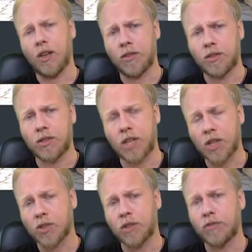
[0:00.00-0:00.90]

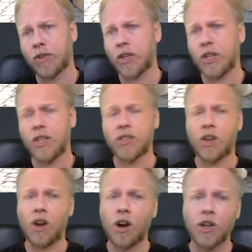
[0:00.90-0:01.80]
Scheduling fun is
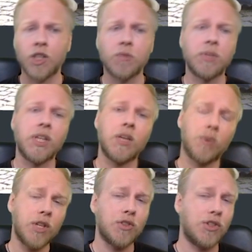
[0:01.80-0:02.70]
arguably
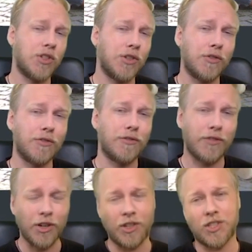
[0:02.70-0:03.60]
what you should do
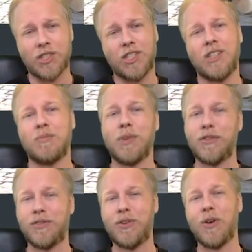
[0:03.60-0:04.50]
first
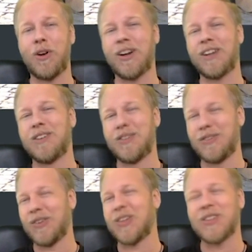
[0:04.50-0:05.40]
before
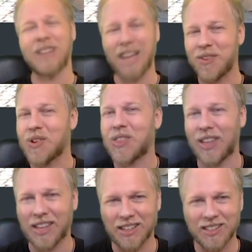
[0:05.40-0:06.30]
doing
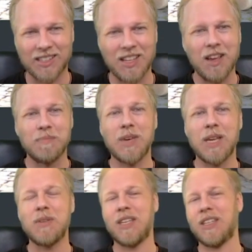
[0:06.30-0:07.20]
everything else.
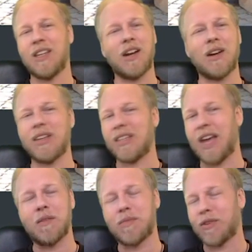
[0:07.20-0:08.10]
Maybe, you
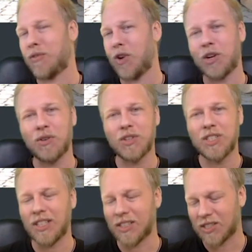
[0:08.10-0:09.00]
know, before your
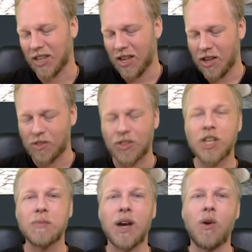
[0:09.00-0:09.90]
routines.
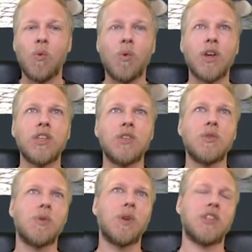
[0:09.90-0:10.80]
Think about what
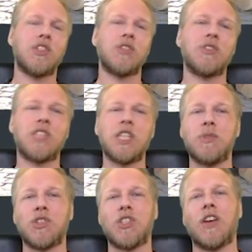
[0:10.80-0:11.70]
you want to do to keep
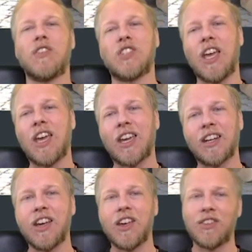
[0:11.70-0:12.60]
yourself
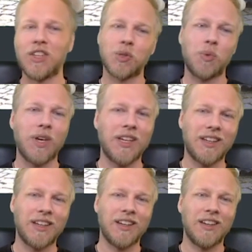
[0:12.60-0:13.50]
sane this
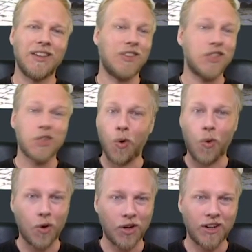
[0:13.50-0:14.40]
week, this
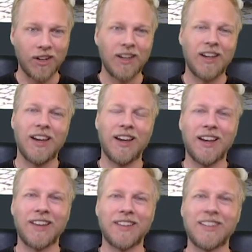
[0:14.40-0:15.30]
quarter,
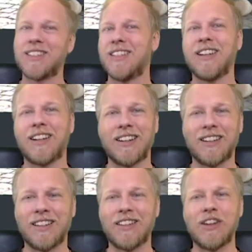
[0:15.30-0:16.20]
and this year.
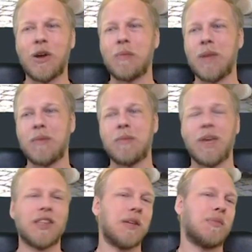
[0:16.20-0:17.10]
You know, maybe
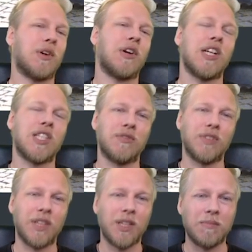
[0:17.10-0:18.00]
make them
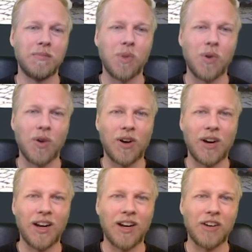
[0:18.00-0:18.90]
progressively more
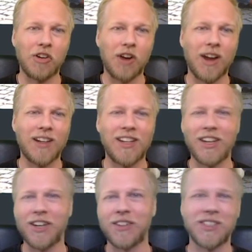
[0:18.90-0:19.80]

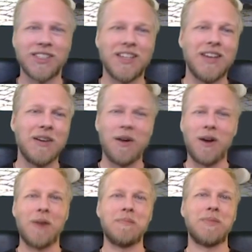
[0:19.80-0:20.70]
grandiose.
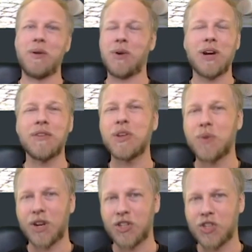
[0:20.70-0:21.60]
But whatever you
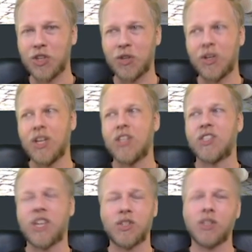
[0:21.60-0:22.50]
want to do,
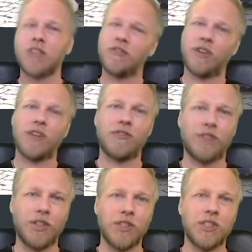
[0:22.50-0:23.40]
scheduling fun
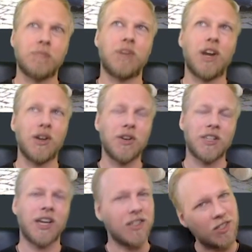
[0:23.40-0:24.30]
first
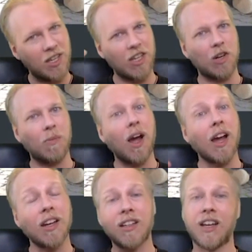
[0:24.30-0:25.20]
prioritizes it in your
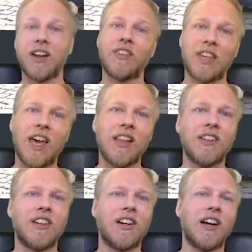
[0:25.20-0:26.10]
mind and on the
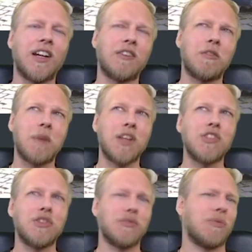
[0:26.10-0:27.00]
calendar, and it reminds
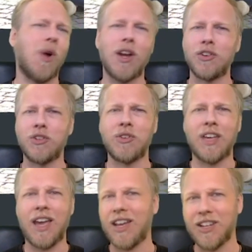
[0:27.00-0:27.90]
you of why you're
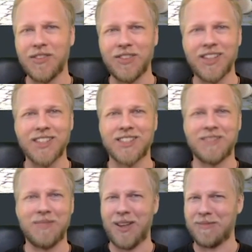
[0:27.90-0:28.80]
doing any of this,
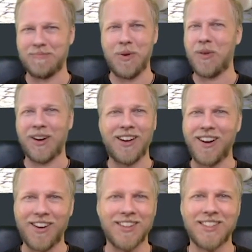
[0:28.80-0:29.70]
like boring,
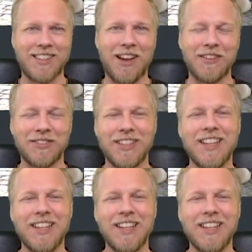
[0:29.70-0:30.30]
hard stuff,